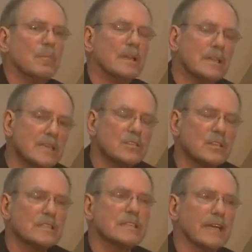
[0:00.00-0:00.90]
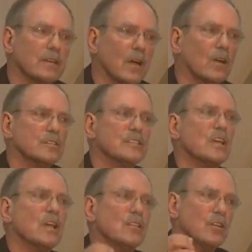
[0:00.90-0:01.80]
but these are the
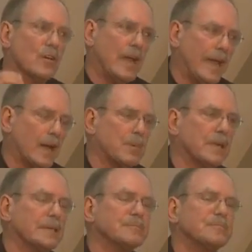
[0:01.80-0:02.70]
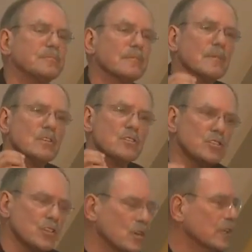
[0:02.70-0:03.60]
technologies that are happening
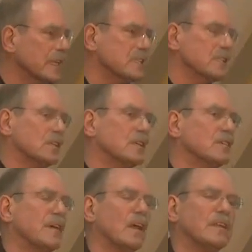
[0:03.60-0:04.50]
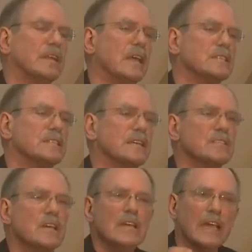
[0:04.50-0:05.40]
certainly in Silicon Valley in the United
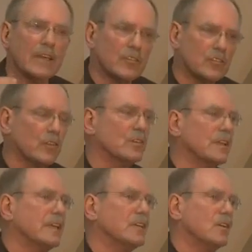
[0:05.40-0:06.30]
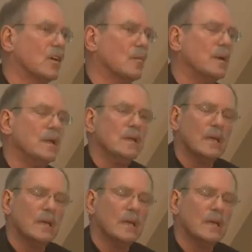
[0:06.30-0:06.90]
States and certainly in Europe.